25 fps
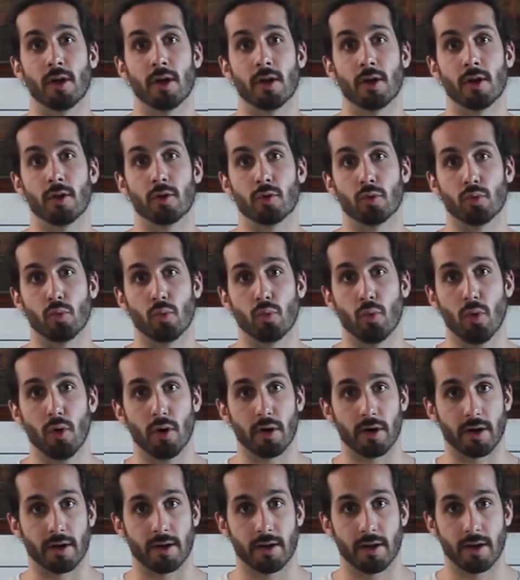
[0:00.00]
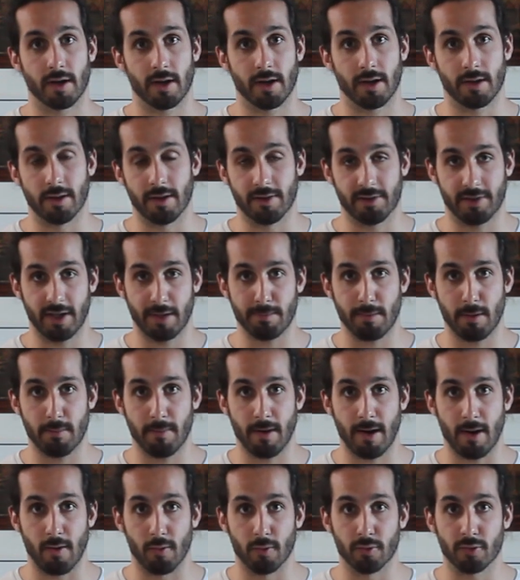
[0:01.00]
to work the same
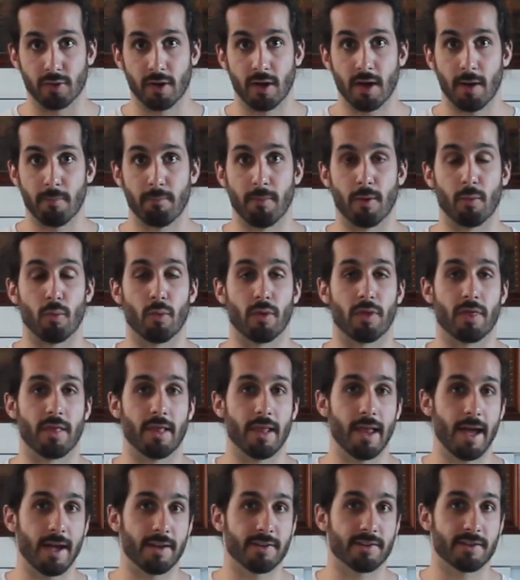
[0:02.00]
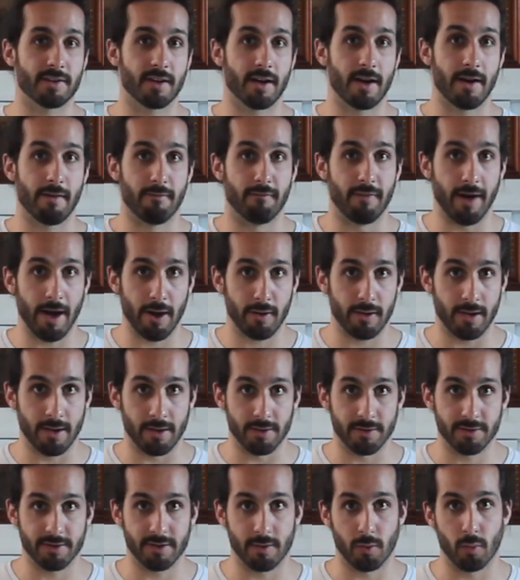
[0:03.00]
amount but with less violence,
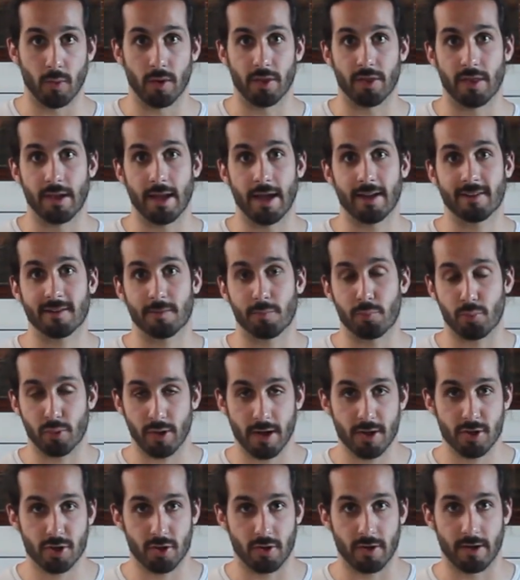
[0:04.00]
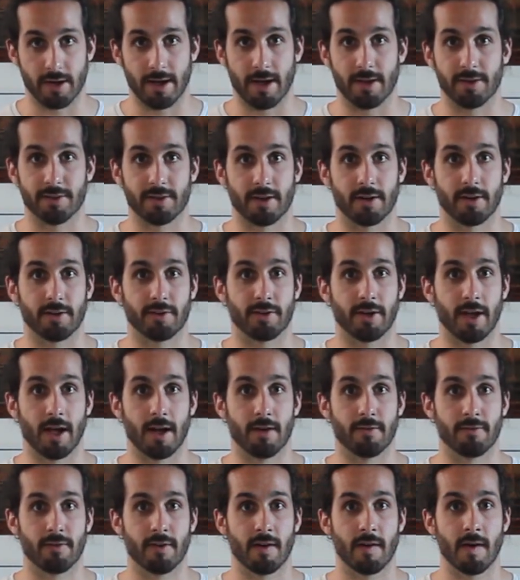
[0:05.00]
with less pressure against ourselves,
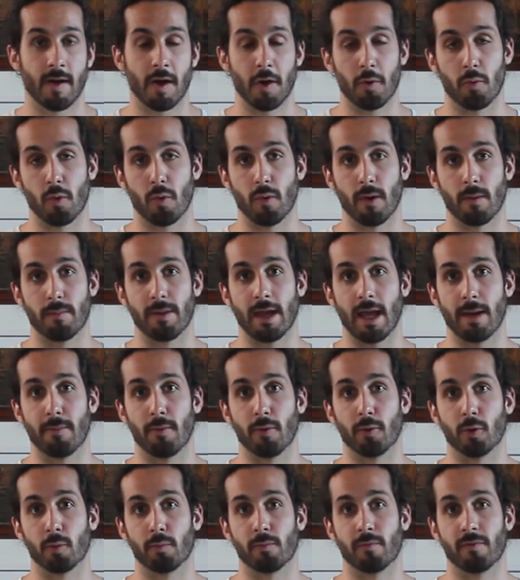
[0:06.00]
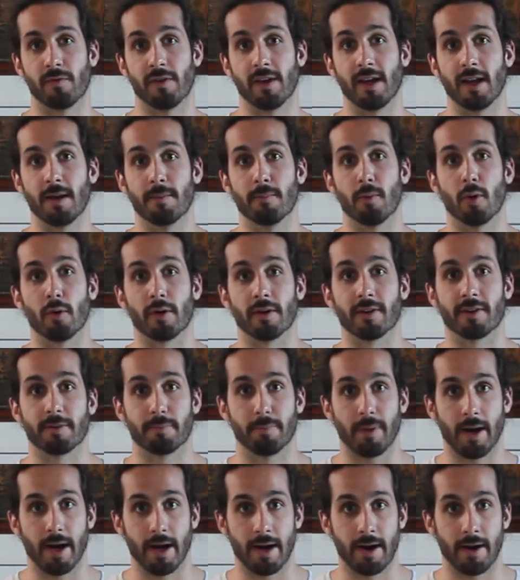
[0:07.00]
we will be able to feel more
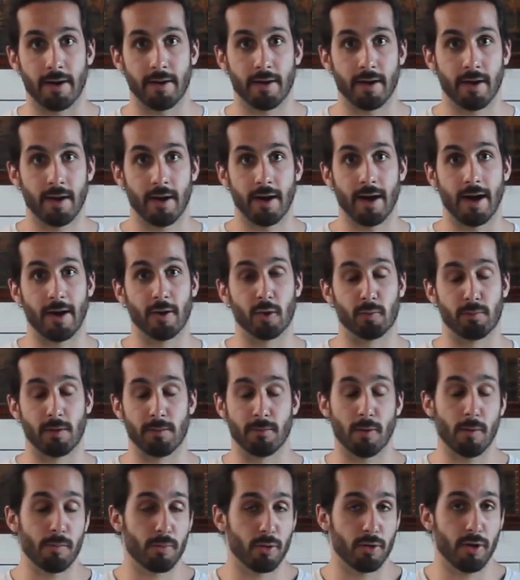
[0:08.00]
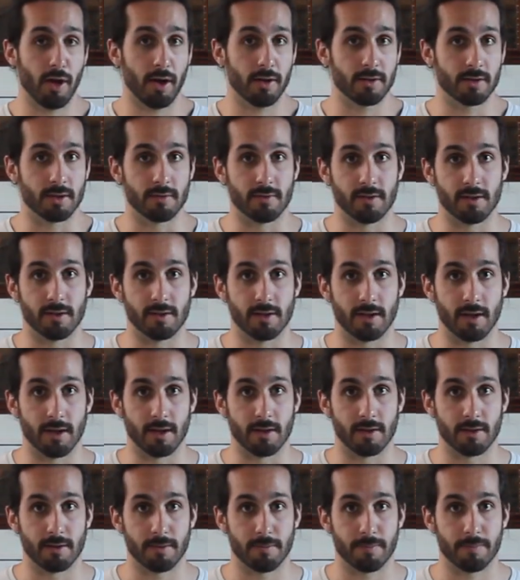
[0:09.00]
inspired and to be more productive in the end.
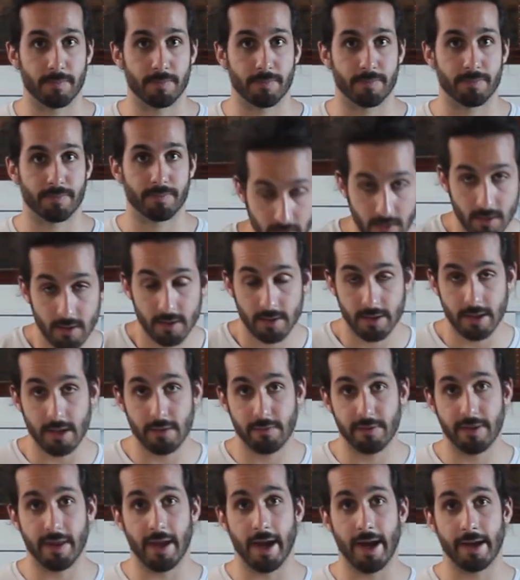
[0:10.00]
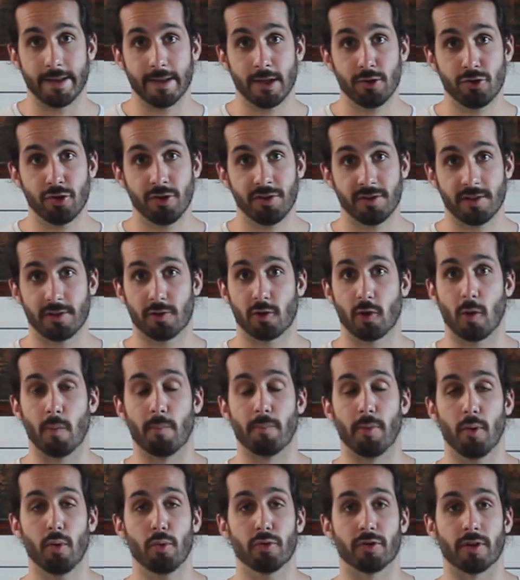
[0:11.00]
If the energies that
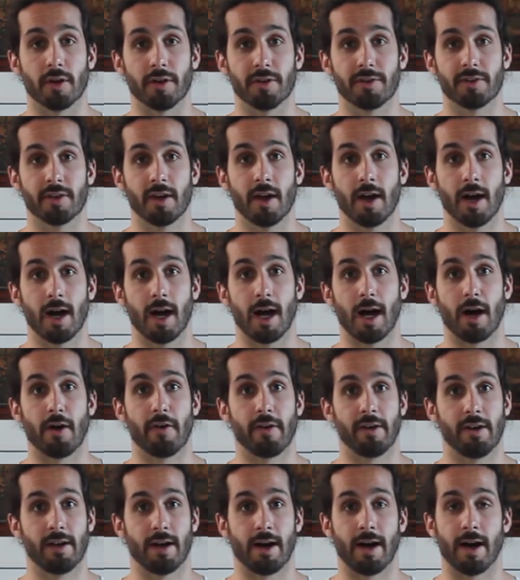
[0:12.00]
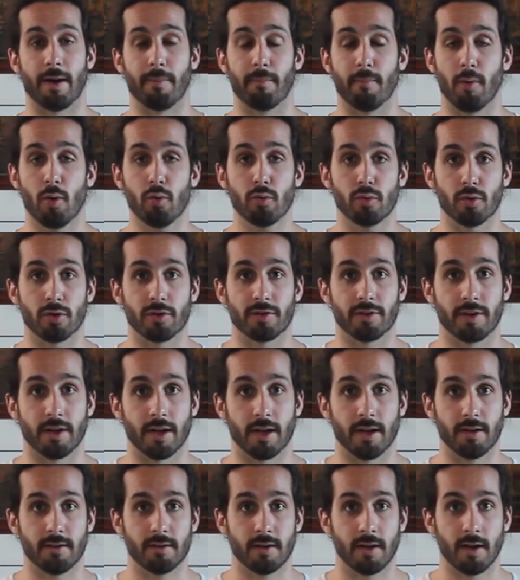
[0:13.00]
compose us are in harmonious
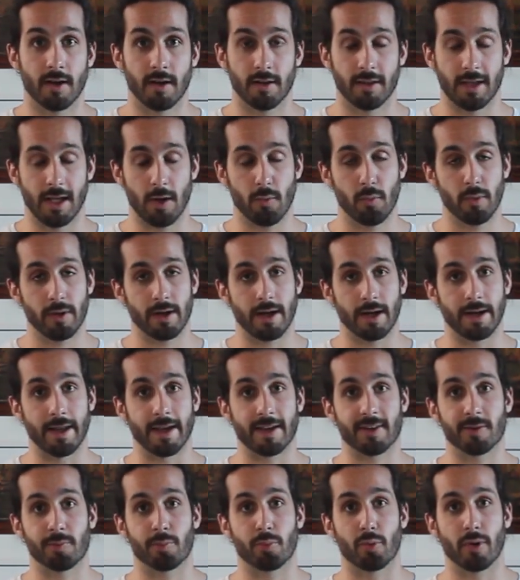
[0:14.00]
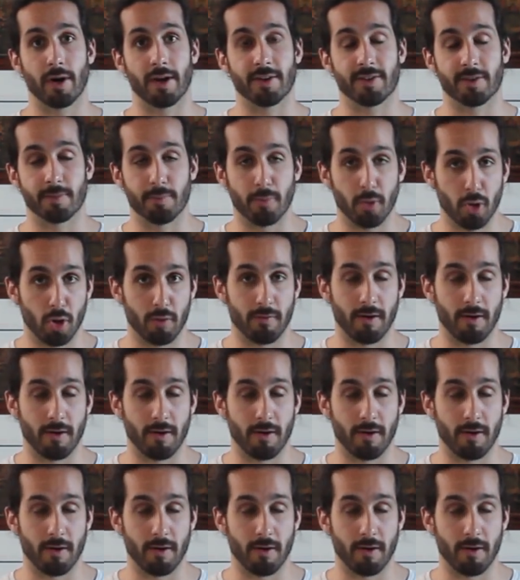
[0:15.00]
state, then we can express more of our